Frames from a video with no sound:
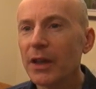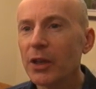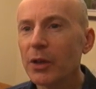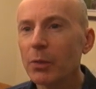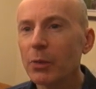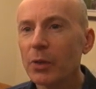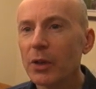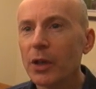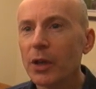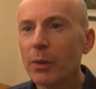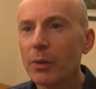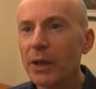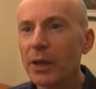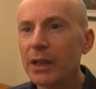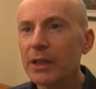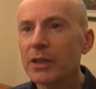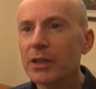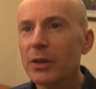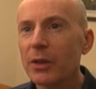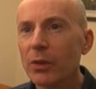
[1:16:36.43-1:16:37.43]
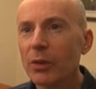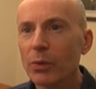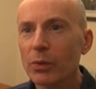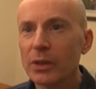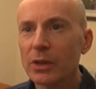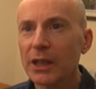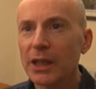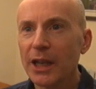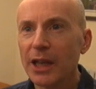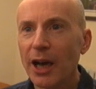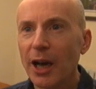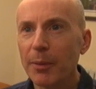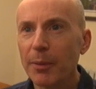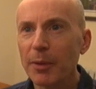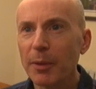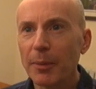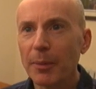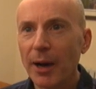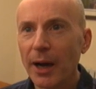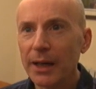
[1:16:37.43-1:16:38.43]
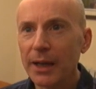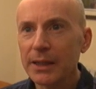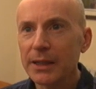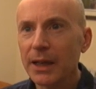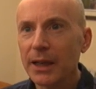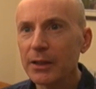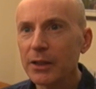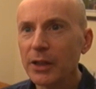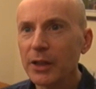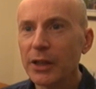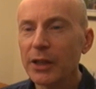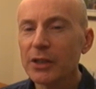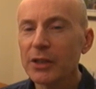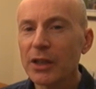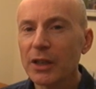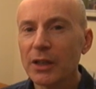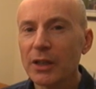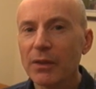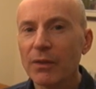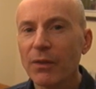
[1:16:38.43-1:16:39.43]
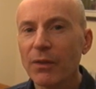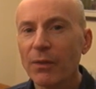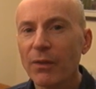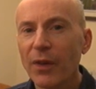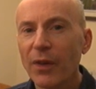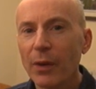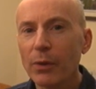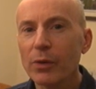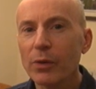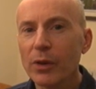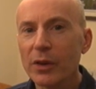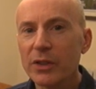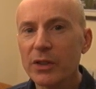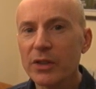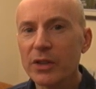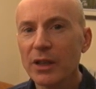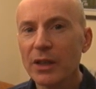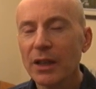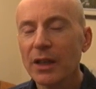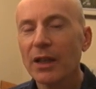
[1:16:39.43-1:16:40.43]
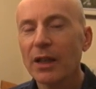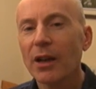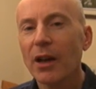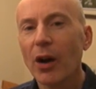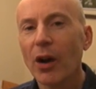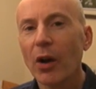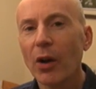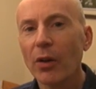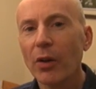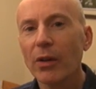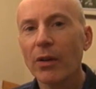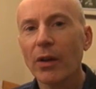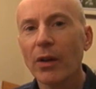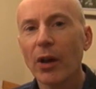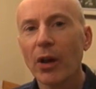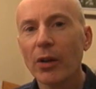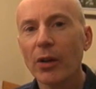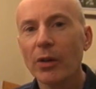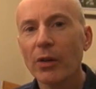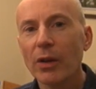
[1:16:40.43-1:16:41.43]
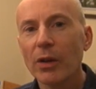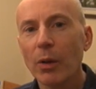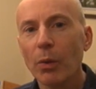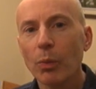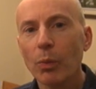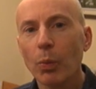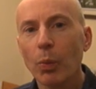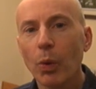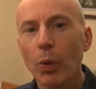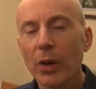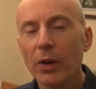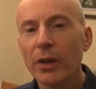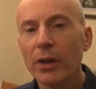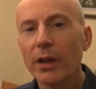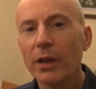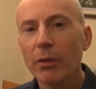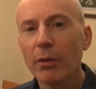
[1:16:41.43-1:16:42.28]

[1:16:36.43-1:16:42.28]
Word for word: and then you you need to, in order to calm your mind down, you need to focus on on one